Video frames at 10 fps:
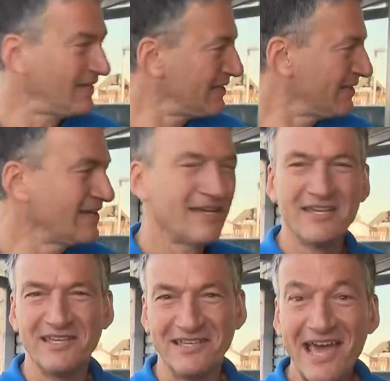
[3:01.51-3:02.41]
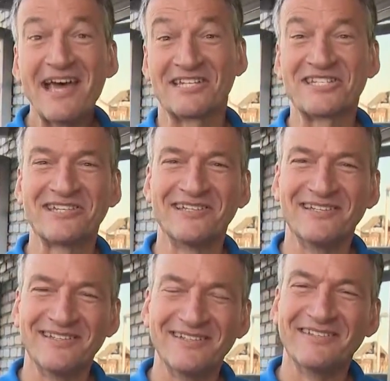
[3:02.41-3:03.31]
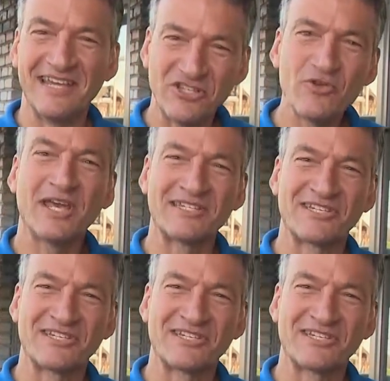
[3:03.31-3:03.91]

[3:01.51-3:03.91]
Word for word: we have a good chance yes. of winning an Olympic medal. They do get stuff.